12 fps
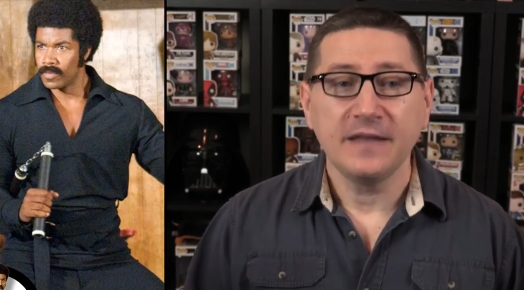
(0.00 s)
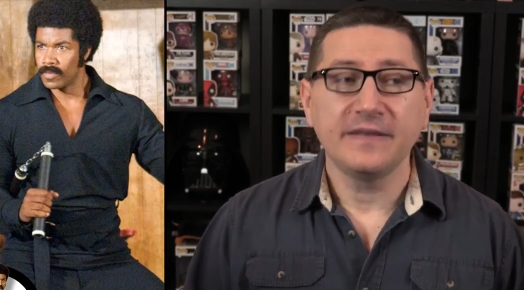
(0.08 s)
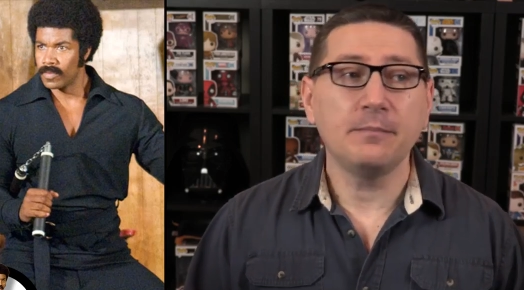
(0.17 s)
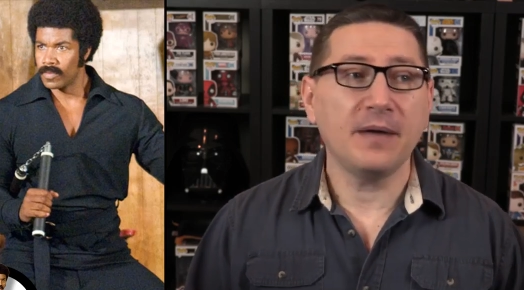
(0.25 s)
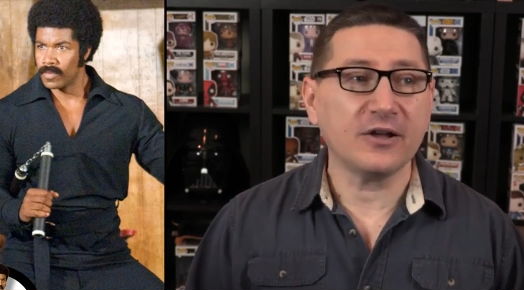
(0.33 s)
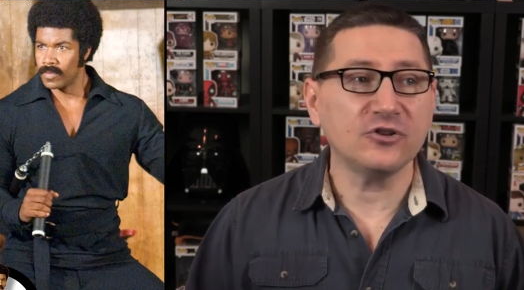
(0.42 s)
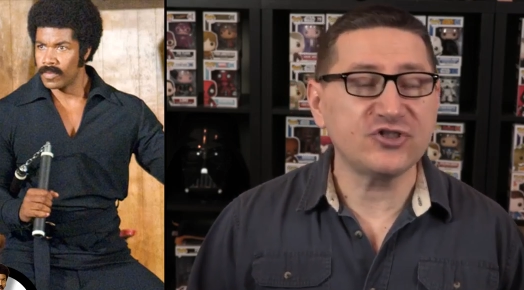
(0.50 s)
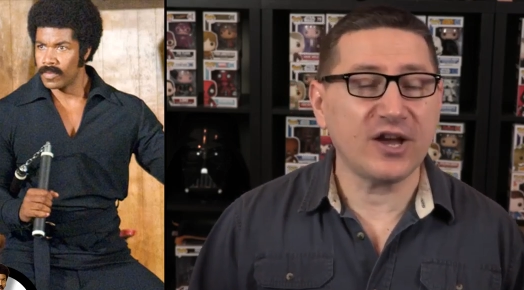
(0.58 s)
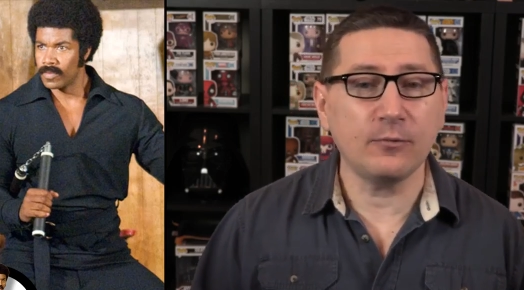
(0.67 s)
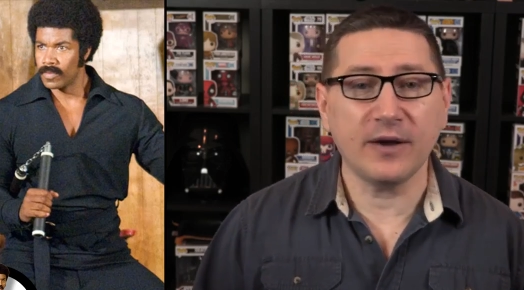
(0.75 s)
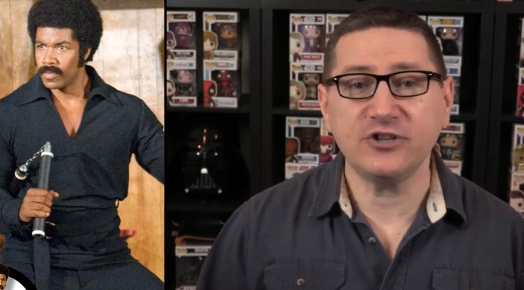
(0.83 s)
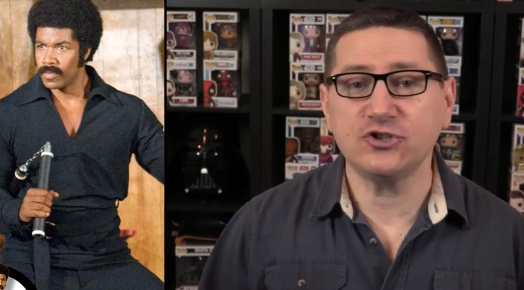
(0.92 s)
Speaker 1: that Michael
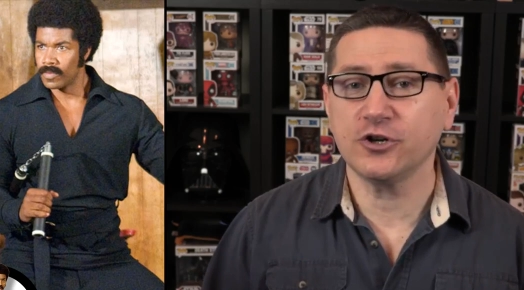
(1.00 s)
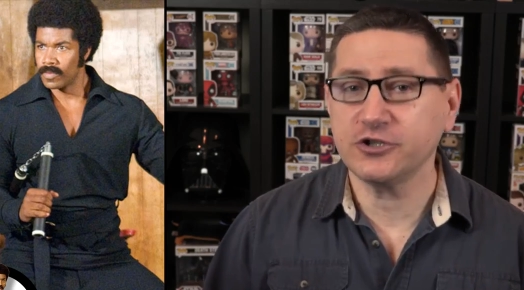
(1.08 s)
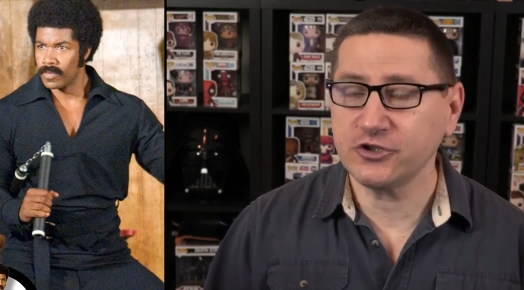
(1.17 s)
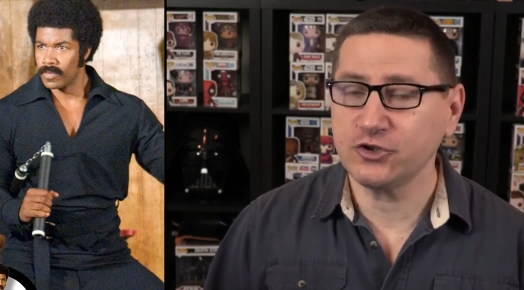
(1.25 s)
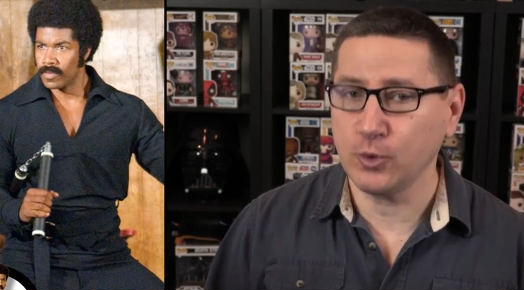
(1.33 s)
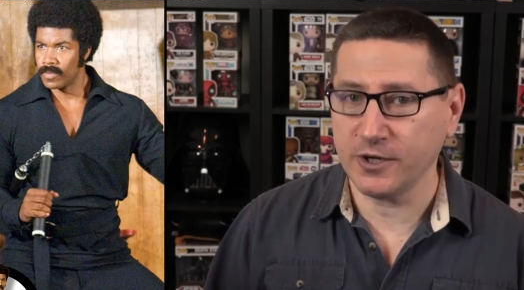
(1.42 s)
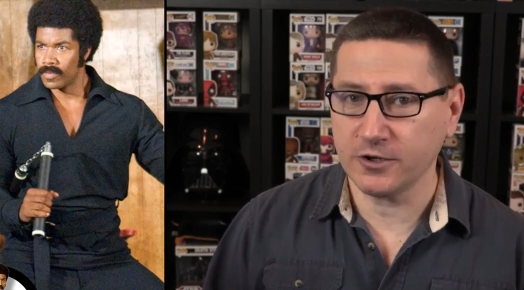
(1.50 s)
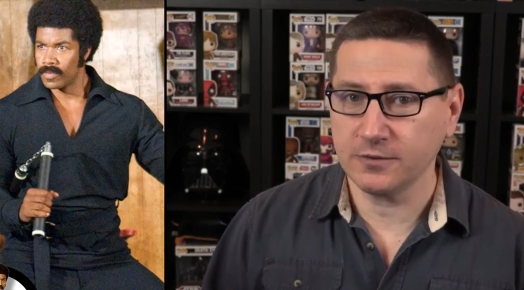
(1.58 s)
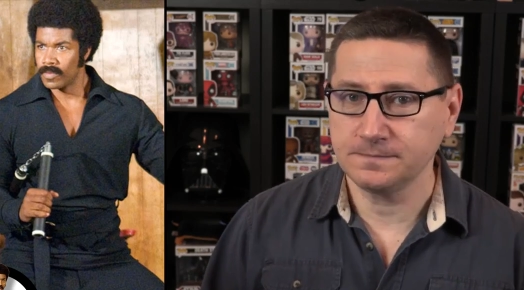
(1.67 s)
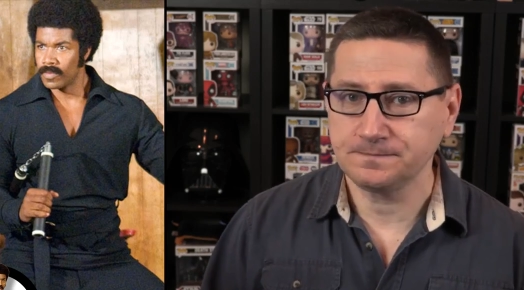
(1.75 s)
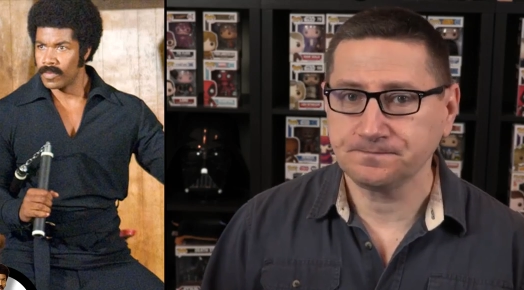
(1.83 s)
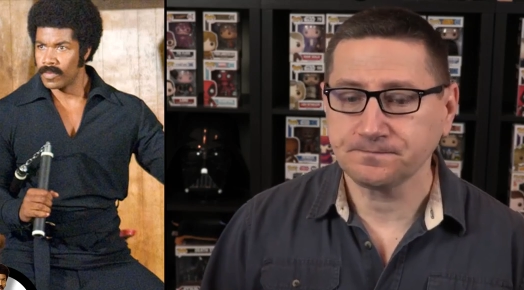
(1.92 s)
Jai White took to
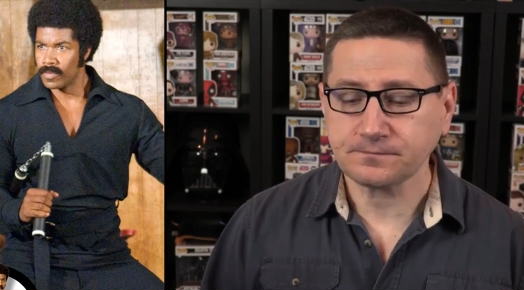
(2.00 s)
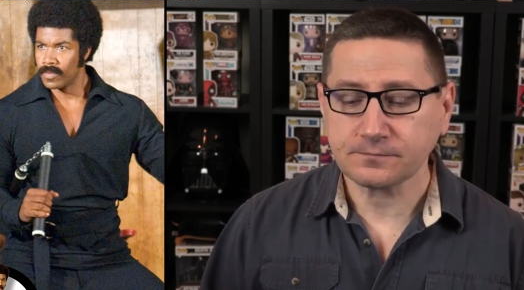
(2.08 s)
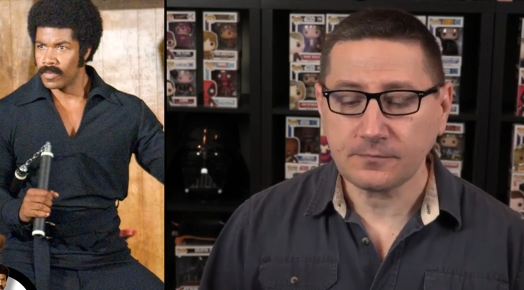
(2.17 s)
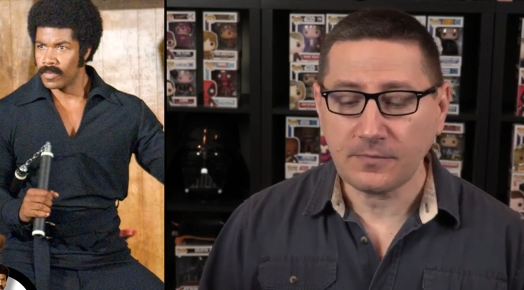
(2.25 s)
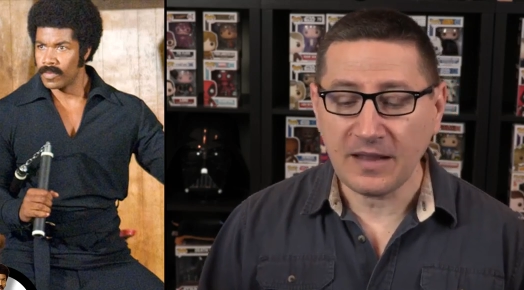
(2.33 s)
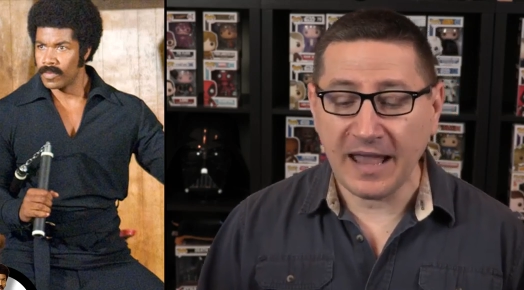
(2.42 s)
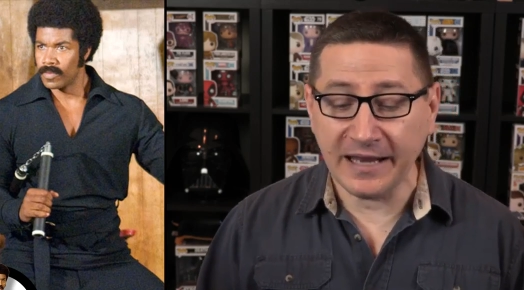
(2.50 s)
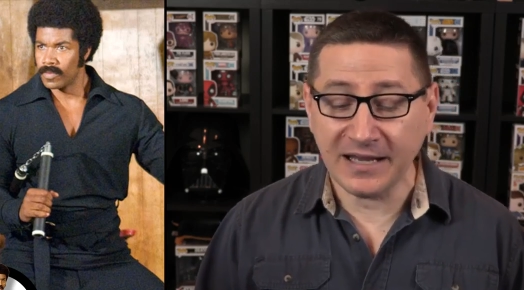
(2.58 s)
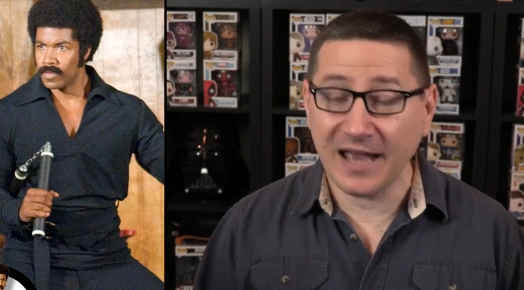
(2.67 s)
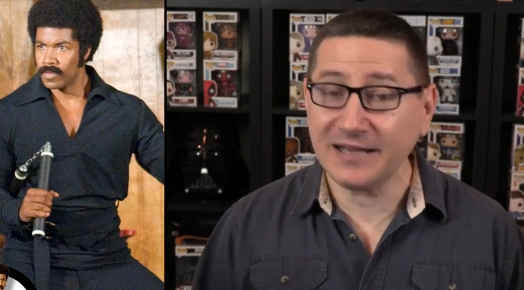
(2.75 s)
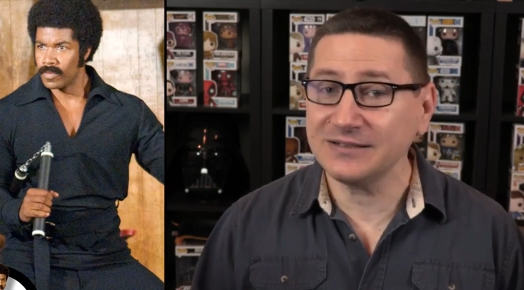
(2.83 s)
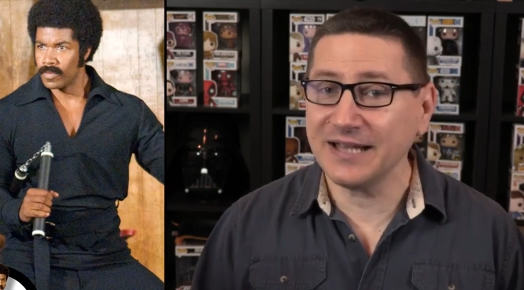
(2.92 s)
Twitter and
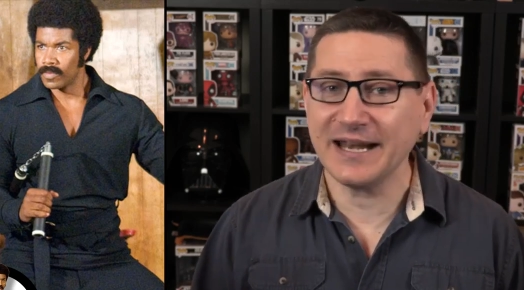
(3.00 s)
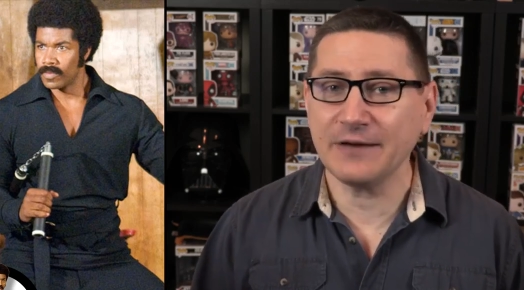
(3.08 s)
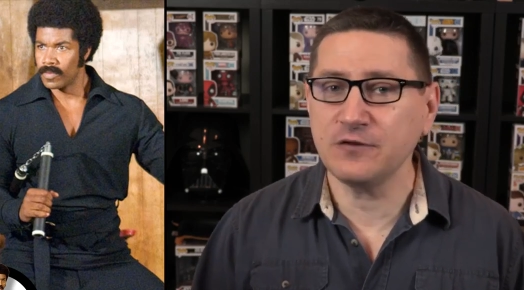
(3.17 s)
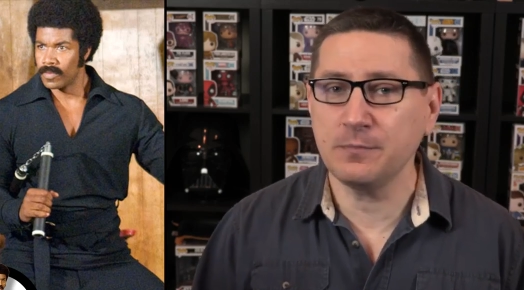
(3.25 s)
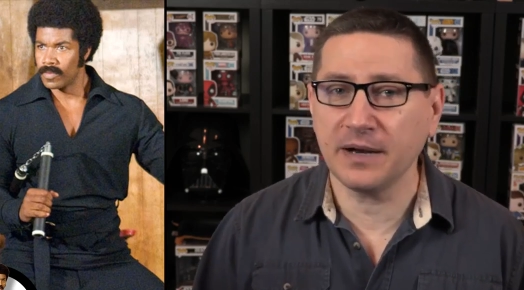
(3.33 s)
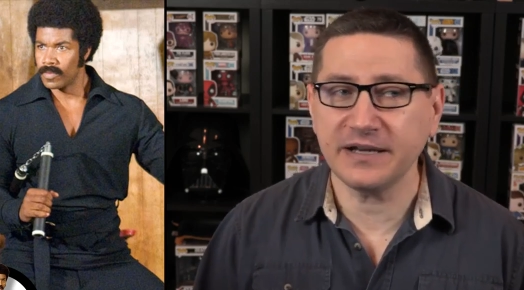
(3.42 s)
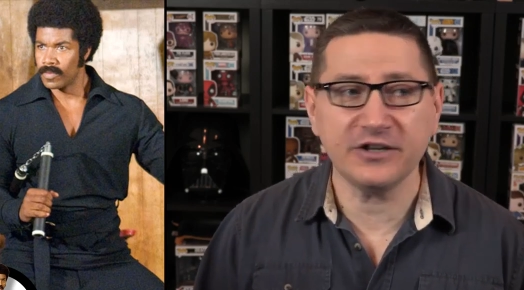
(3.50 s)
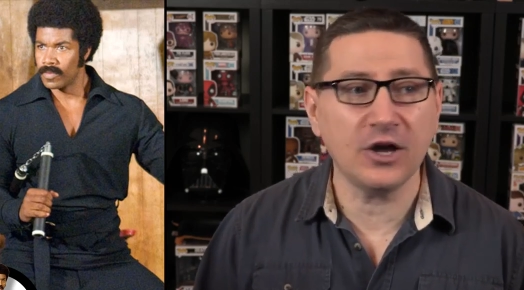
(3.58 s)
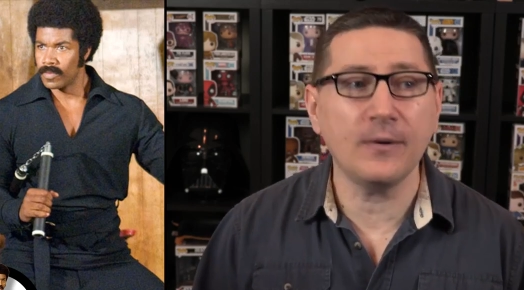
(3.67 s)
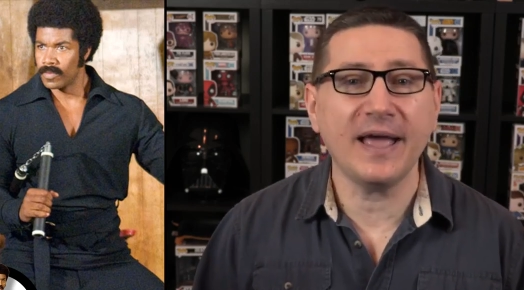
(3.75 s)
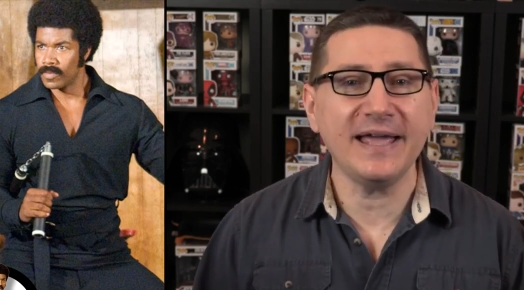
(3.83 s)
kind of let everybody know,